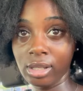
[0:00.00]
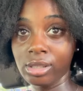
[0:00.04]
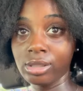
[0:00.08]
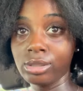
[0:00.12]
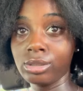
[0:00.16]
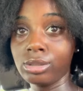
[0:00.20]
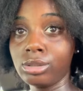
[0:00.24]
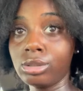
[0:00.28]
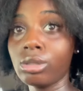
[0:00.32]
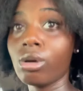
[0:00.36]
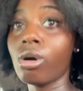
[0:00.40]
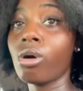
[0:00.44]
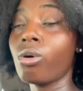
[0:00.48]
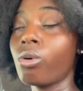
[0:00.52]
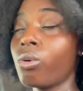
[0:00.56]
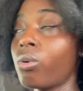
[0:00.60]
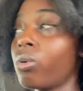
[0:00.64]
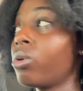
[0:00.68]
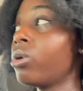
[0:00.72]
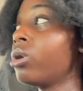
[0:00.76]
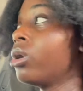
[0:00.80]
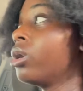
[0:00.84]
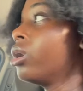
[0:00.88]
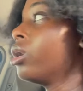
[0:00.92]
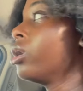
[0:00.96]

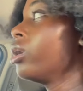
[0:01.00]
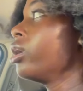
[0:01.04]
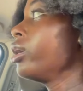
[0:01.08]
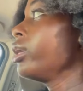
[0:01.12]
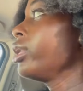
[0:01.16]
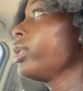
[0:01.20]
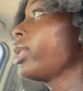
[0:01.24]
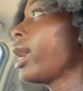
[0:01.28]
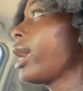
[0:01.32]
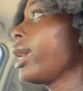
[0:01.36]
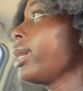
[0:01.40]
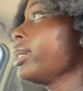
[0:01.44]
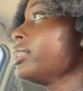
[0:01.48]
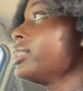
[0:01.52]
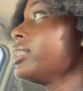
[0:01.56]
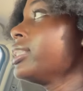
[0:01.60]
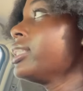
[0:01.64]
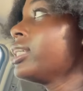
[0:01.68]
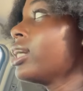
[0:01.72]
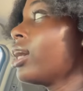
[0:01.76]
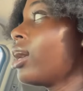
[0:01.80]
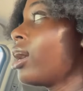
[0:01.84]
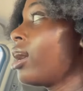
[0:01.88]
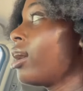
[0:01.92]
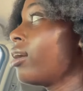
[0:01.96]
So, the
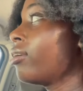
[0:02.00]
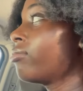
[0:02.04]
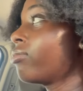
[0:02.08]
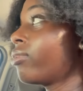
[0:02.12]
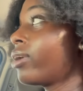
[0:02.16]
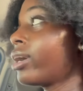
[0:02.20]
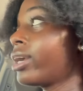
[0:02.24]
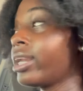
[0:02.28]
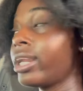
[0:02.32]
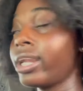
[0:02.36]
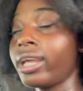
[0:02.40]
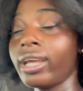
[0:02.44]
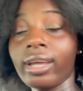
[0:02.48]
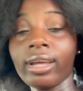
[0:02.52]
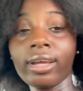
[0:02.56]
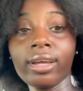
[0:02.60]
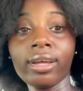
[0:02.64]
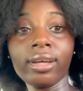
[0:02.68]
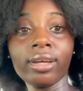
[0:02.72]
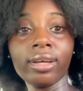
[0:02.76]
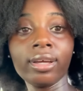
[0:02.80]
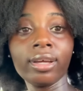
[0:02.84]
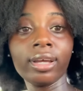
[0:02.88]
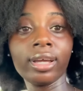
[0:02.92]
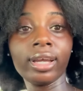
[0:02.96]
AC up right now